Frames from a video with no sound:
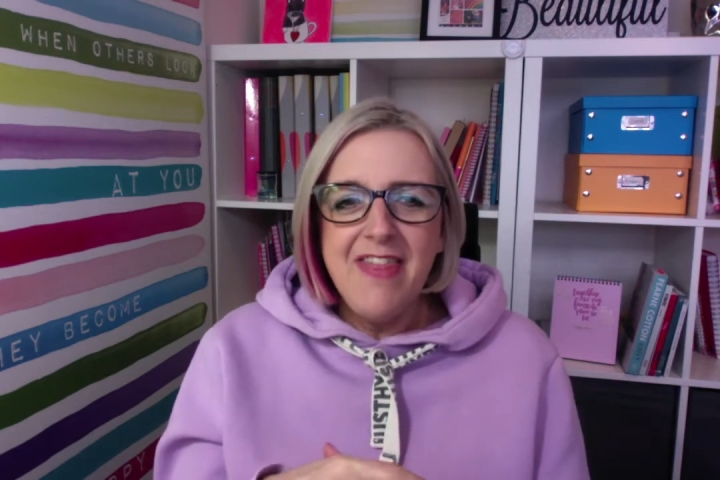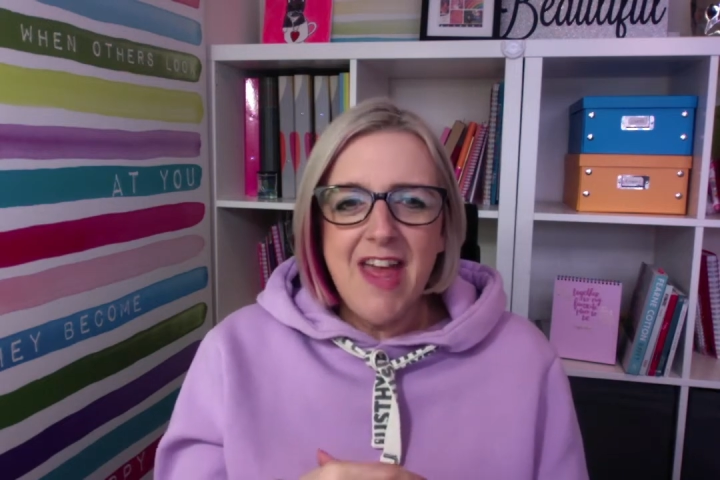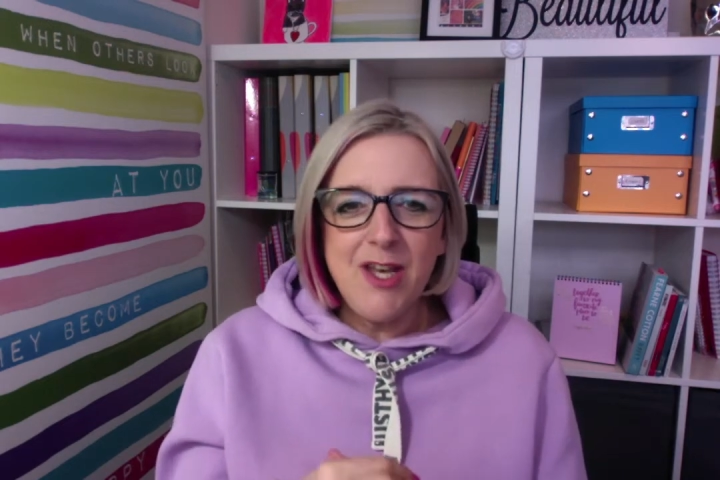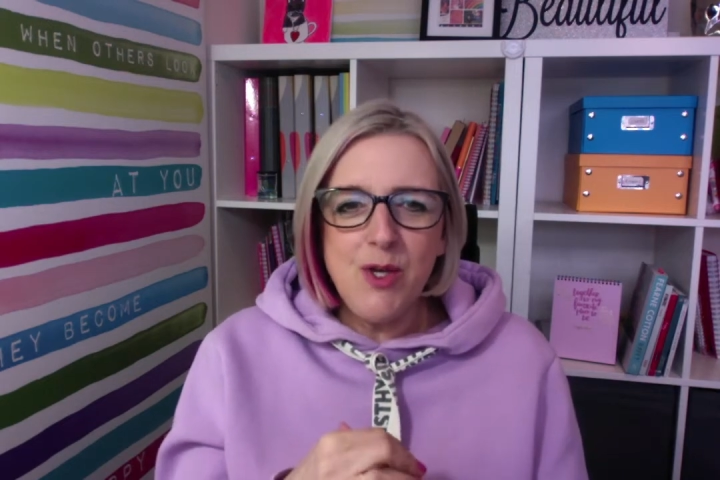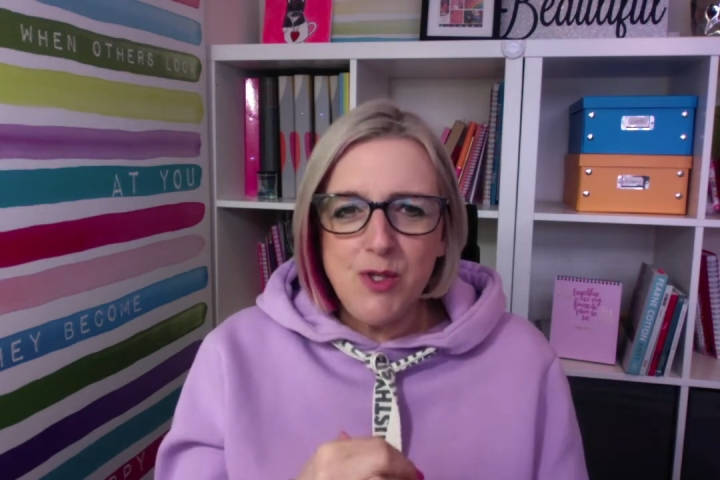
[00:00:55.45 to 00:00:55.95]

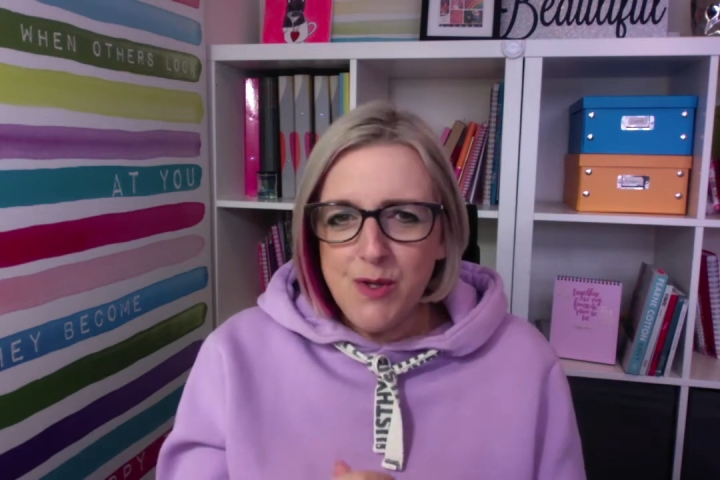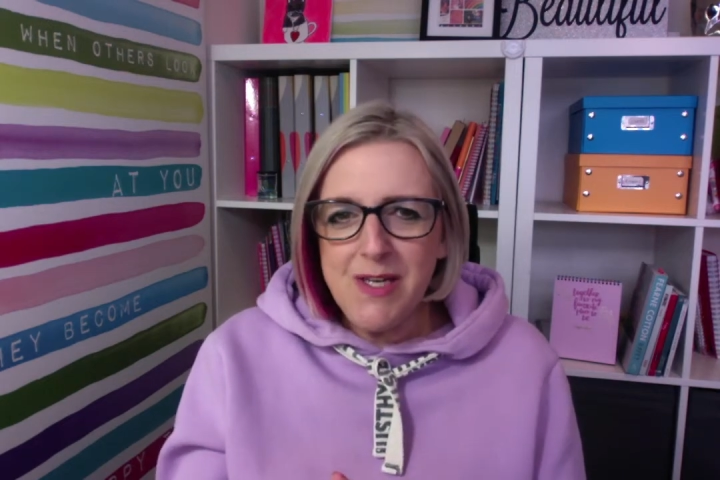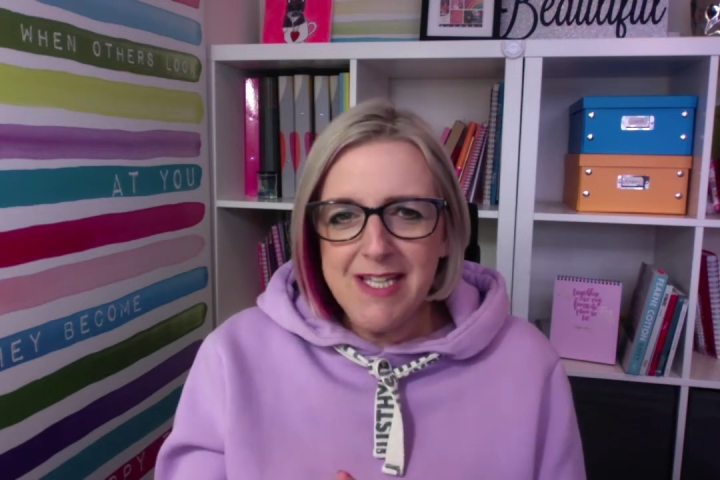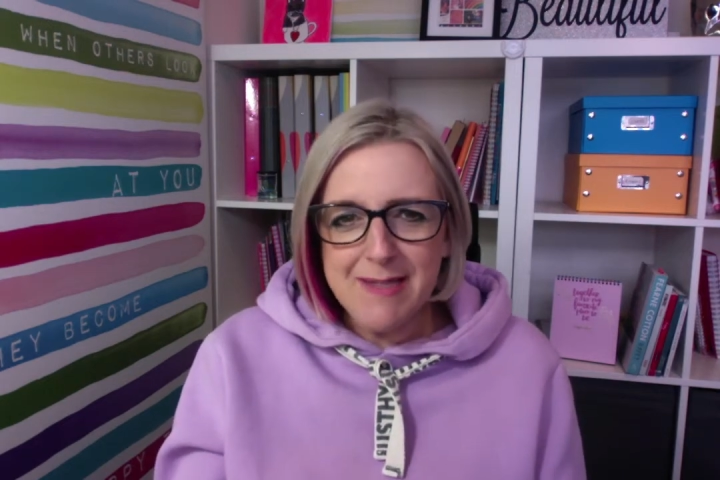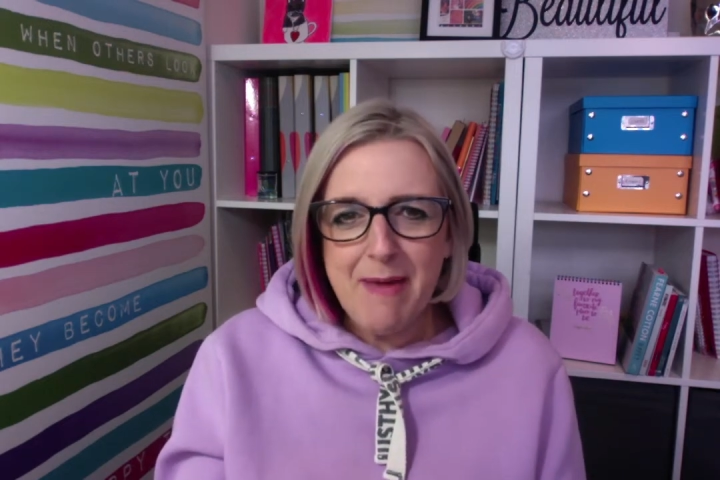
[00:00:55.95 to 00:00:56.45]
then you do
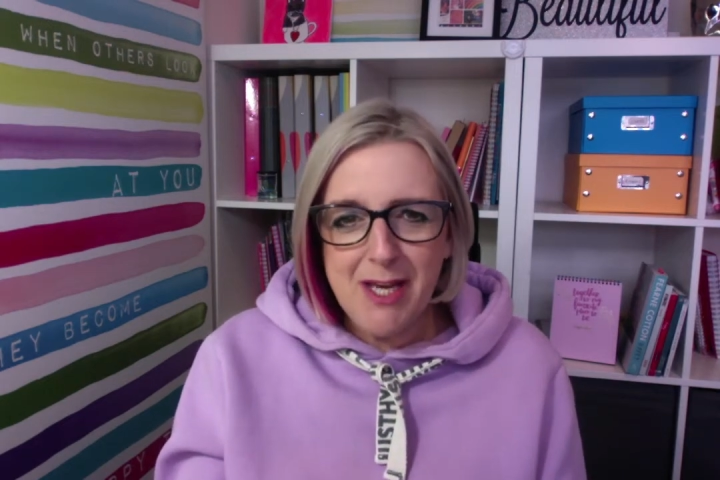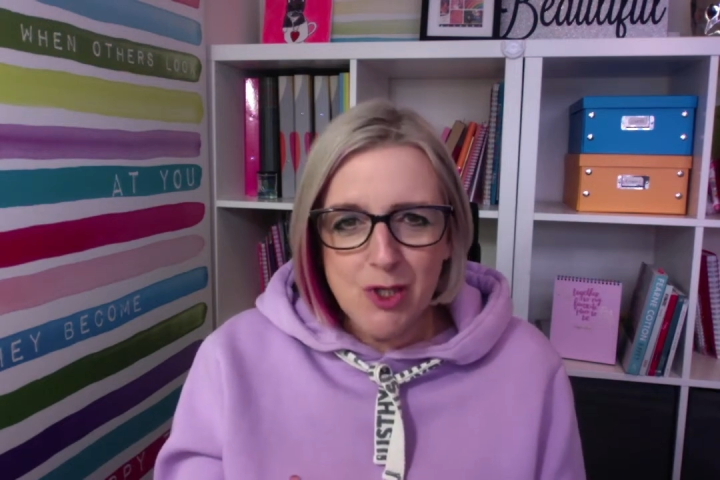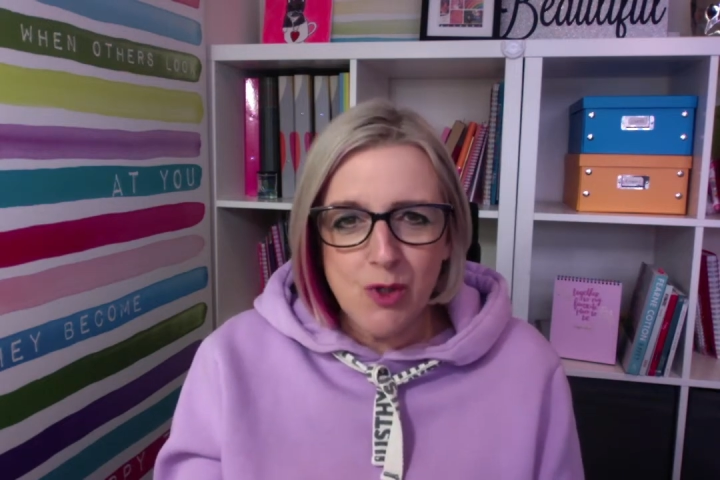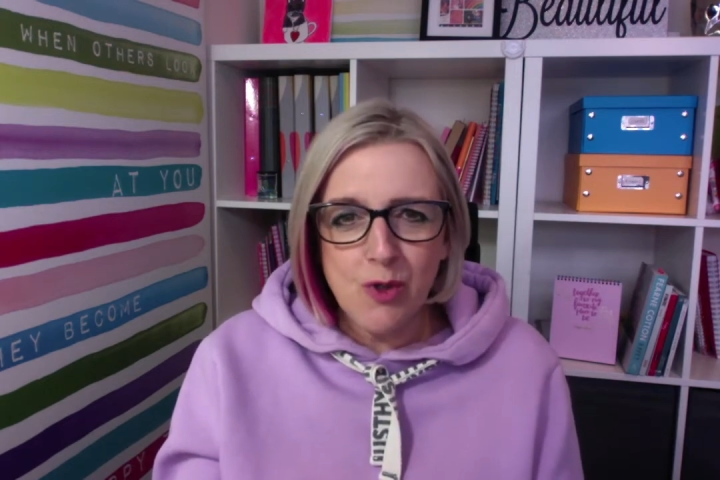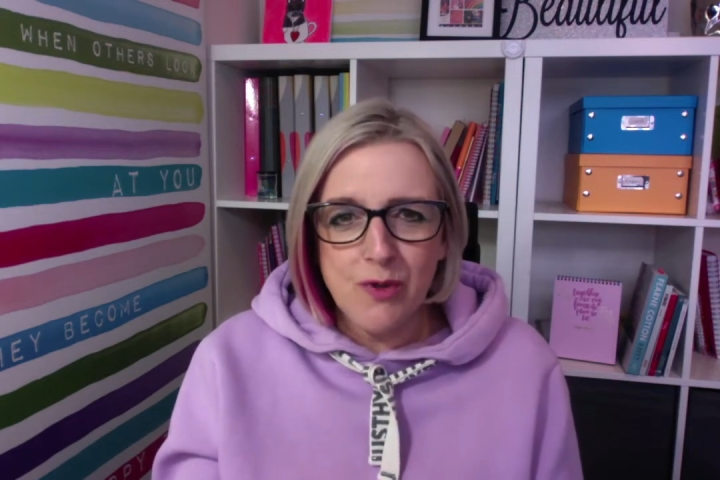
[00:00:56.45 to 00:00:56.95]
need to make
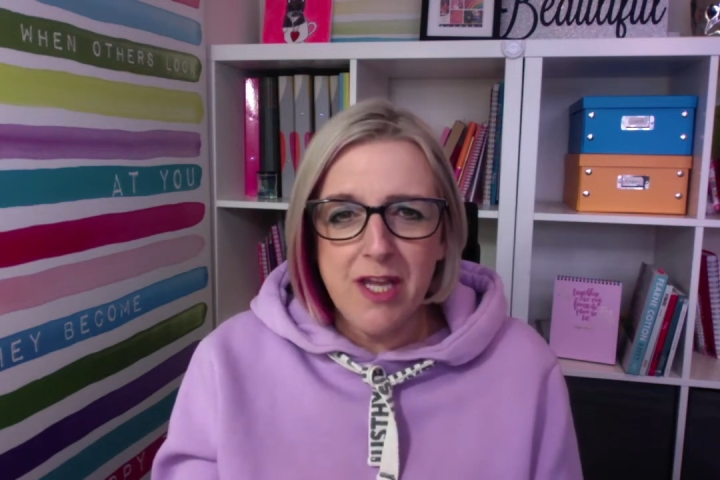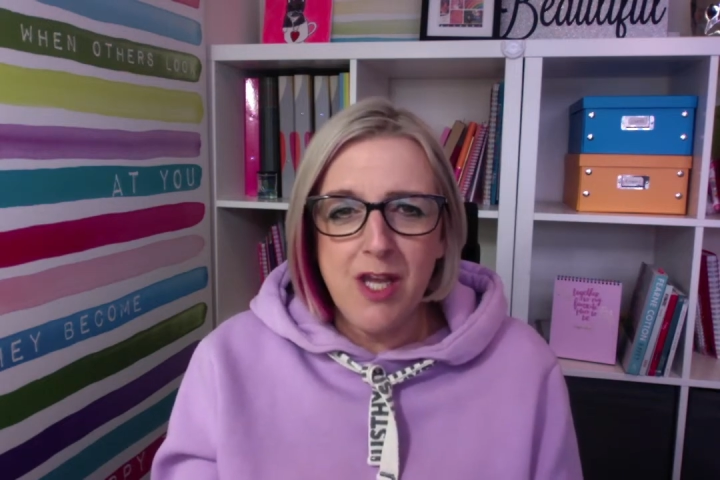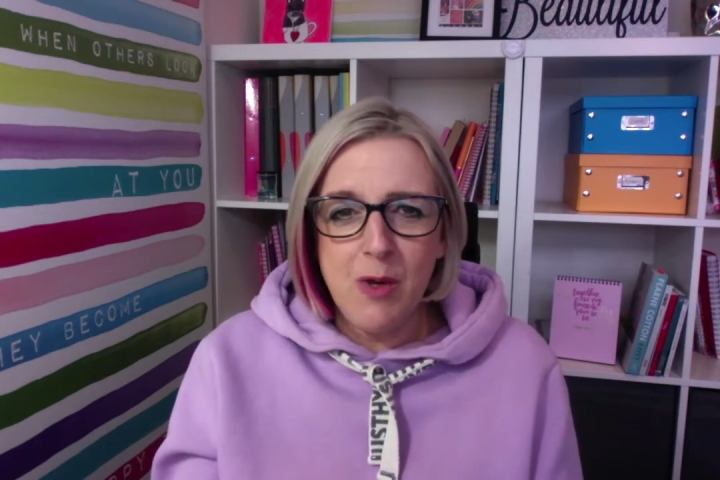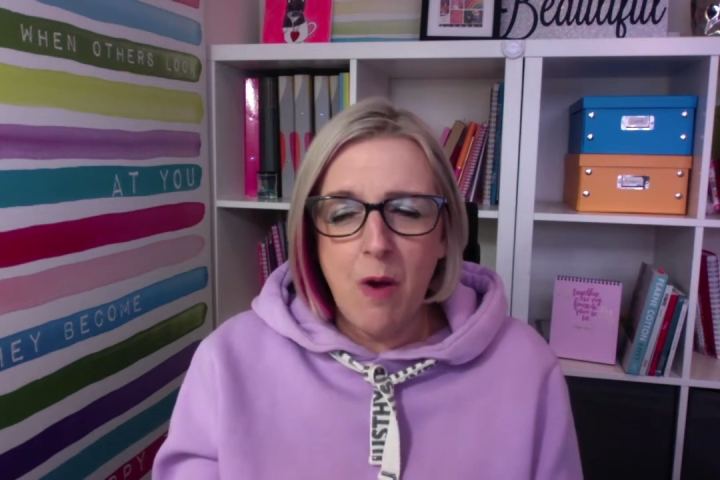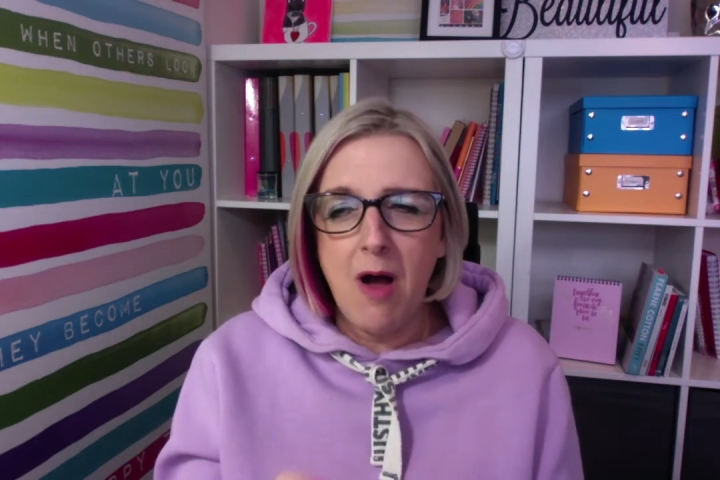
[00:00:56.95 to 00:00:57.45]
sure that you